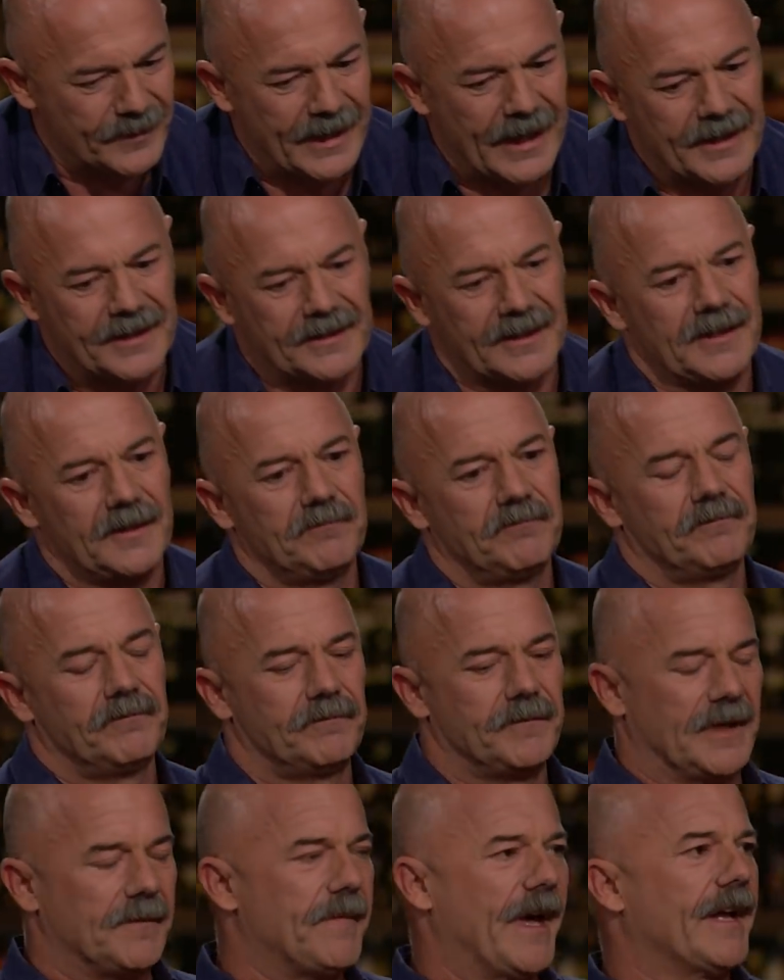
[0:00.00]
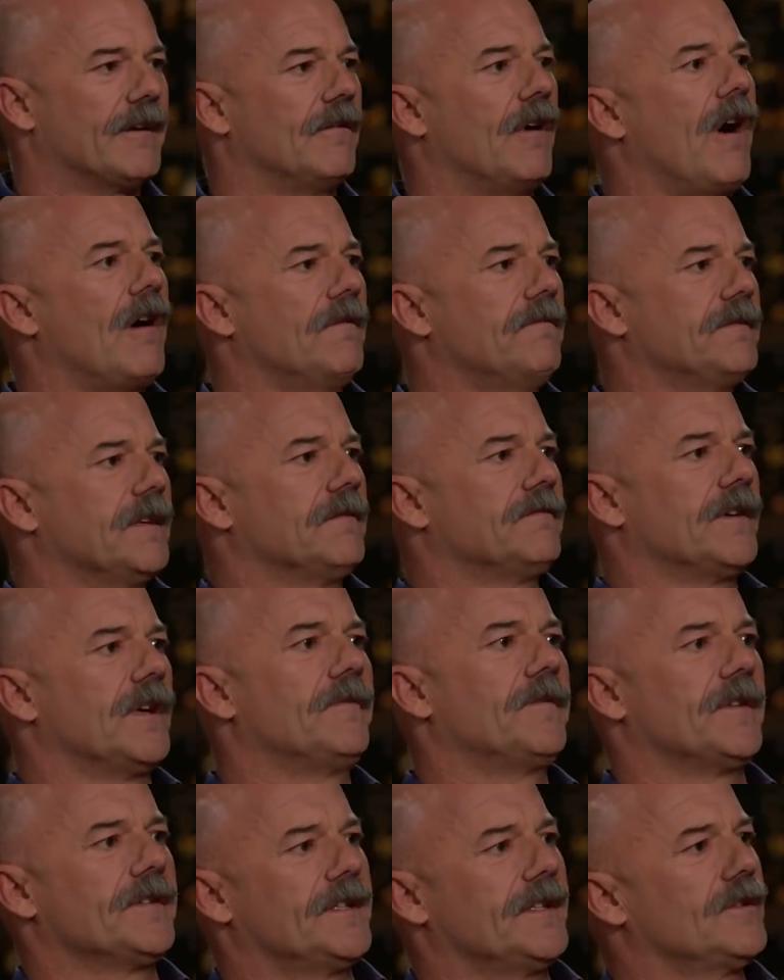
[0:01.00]
would actually be better off if Roe
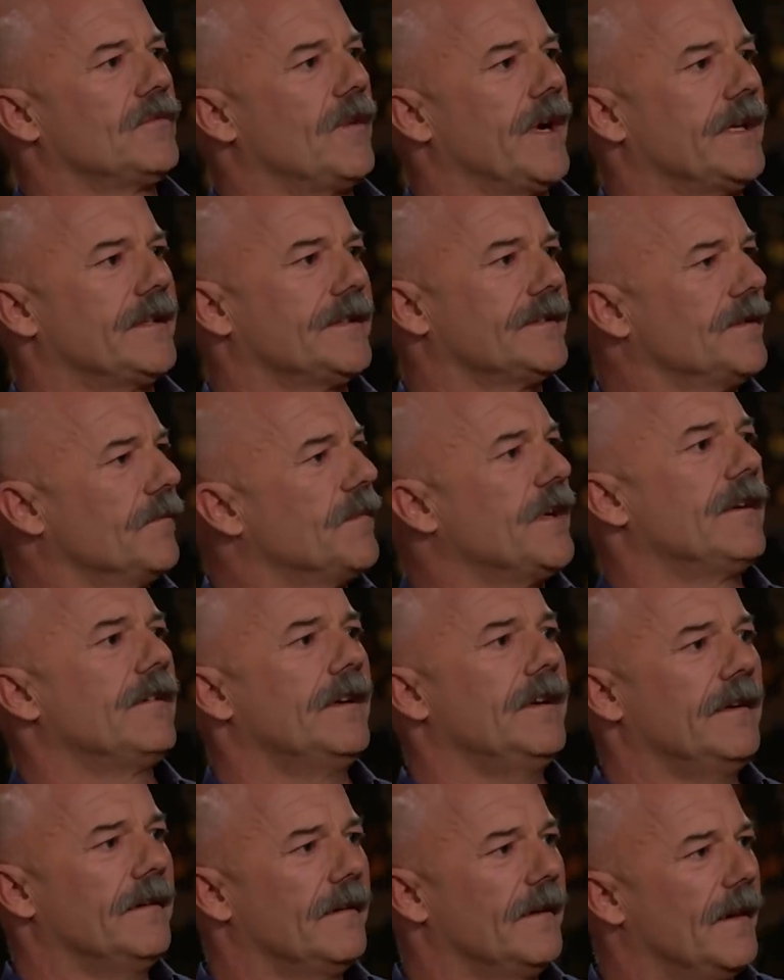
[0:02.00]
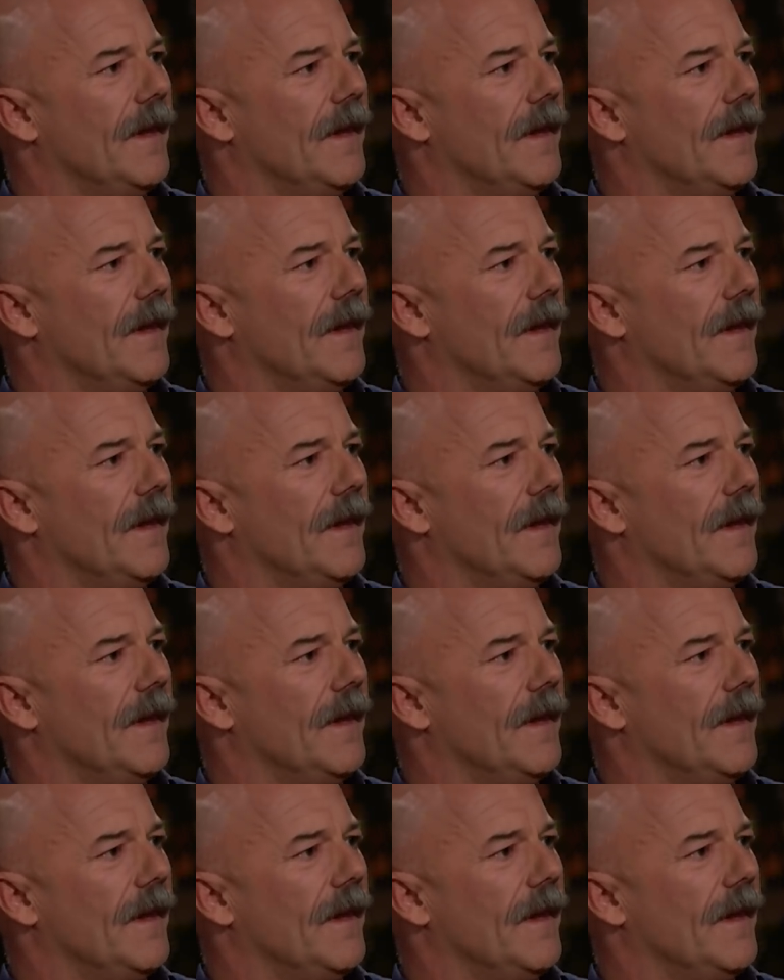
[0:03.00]
versus Wade disappeared?